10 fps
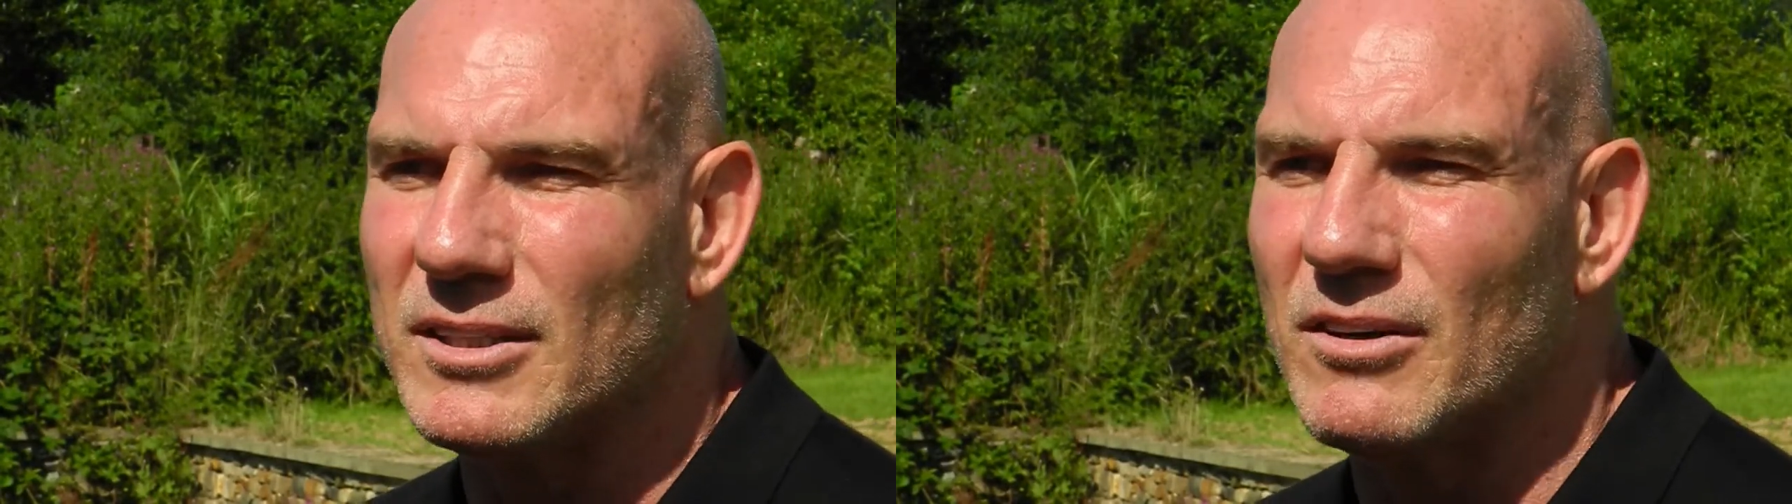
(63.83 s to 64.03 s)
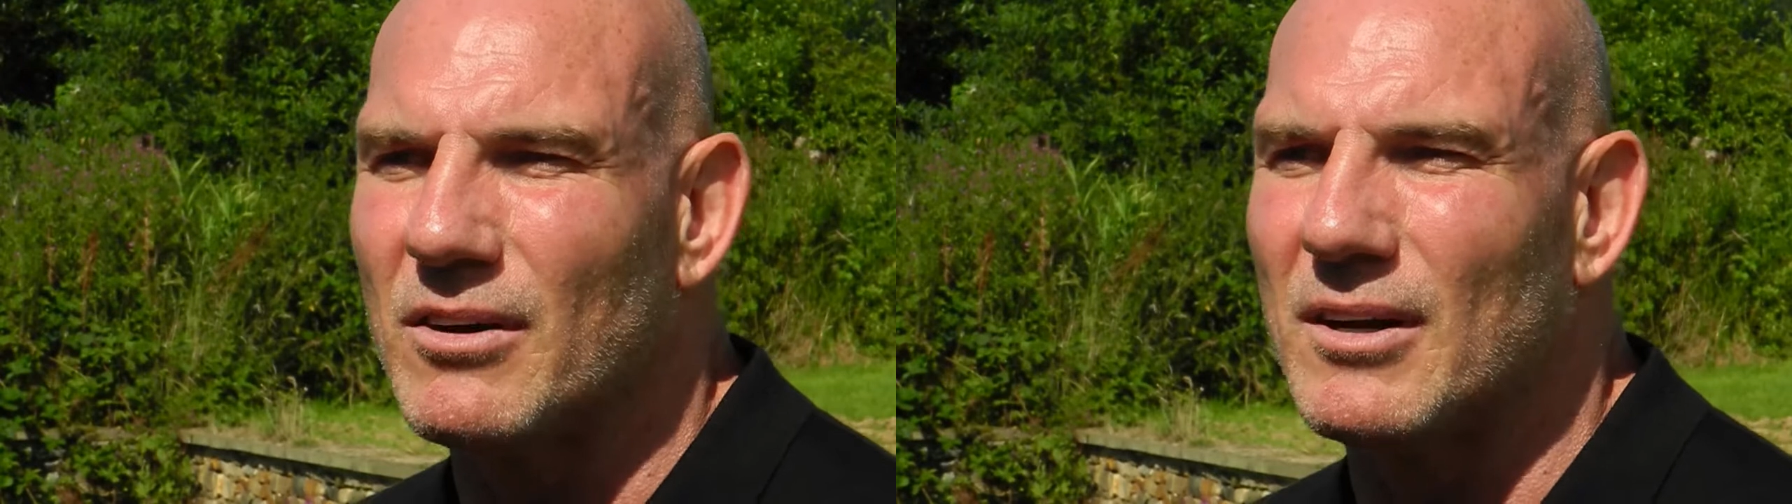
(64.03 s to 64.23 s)

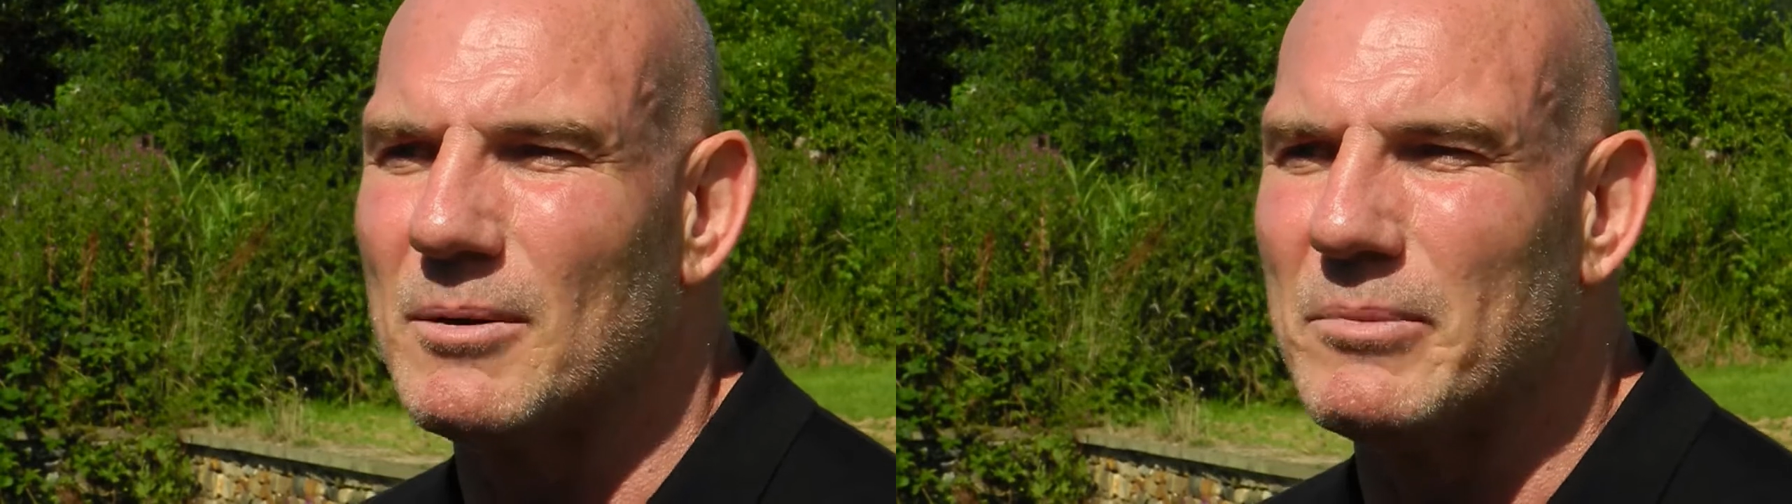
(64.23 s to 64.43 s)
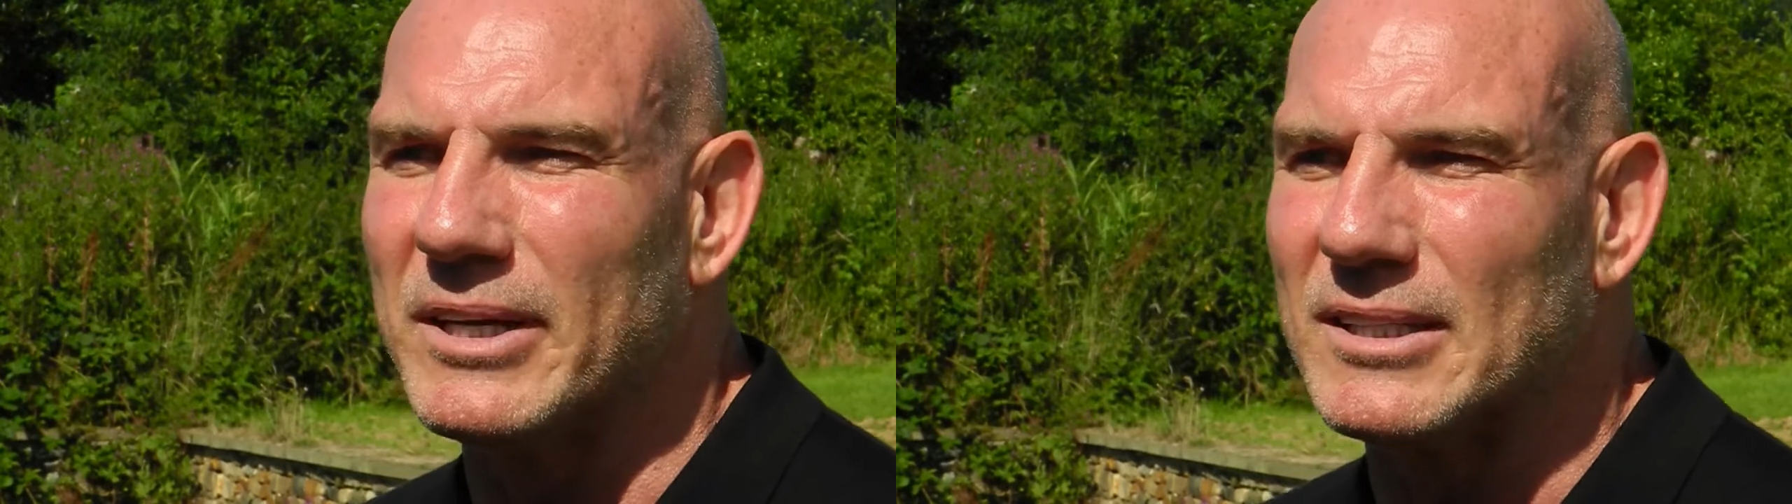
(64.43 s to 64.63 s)
You're not all
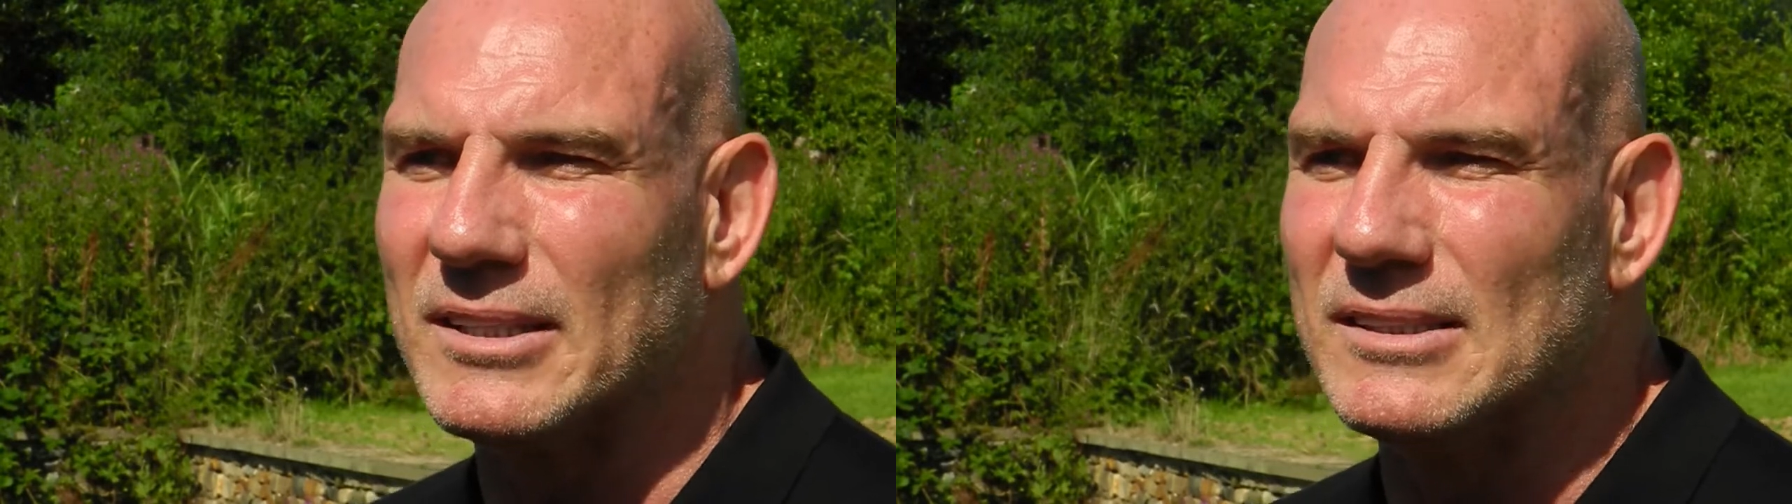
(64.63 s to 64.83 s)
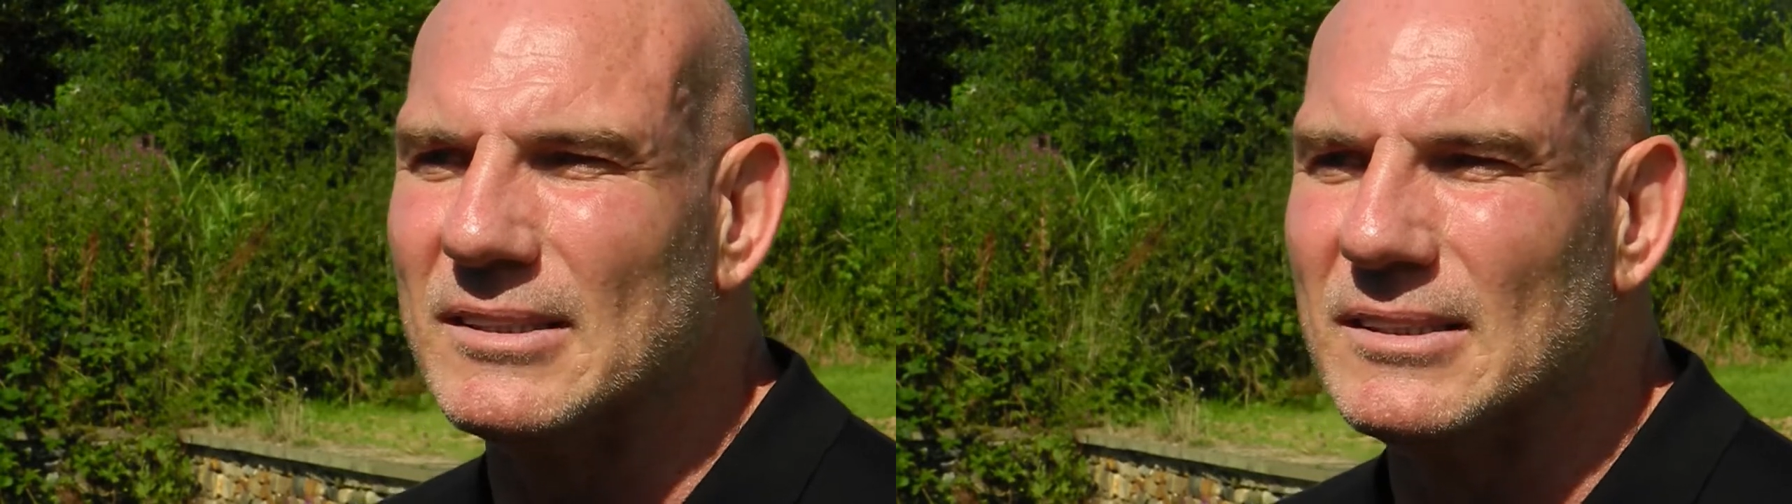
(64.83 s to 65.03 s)
right,
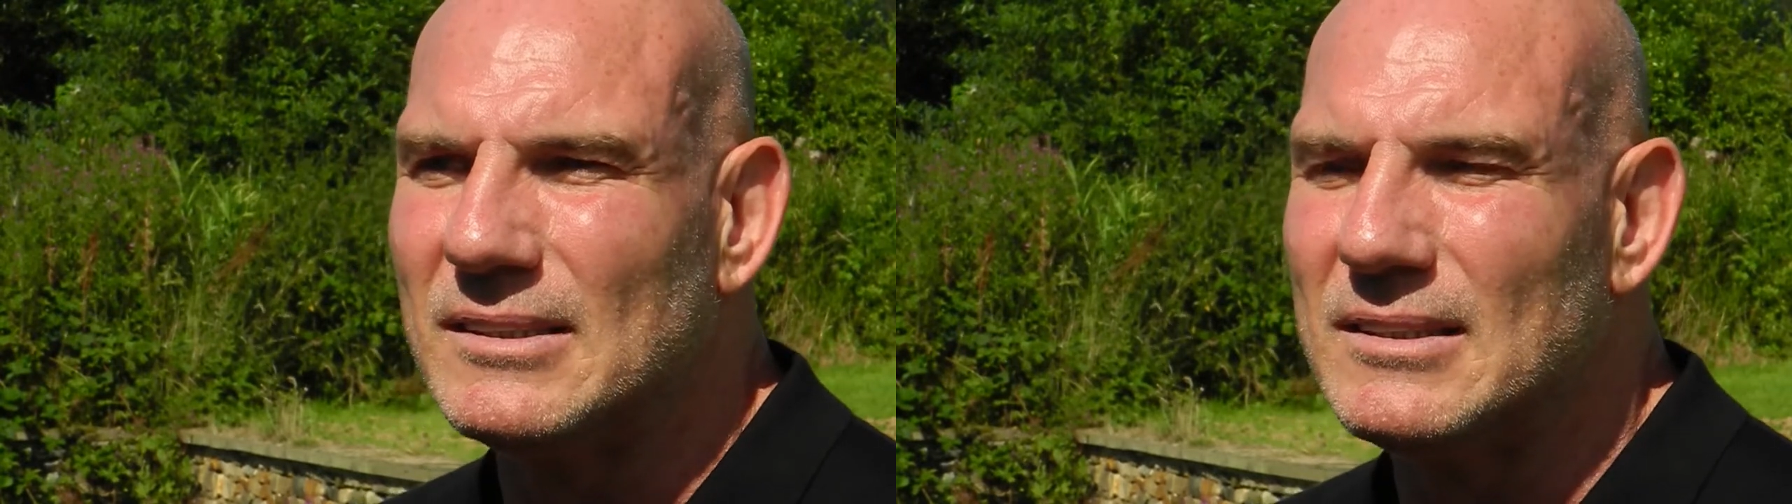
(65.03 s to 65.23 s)
Mick."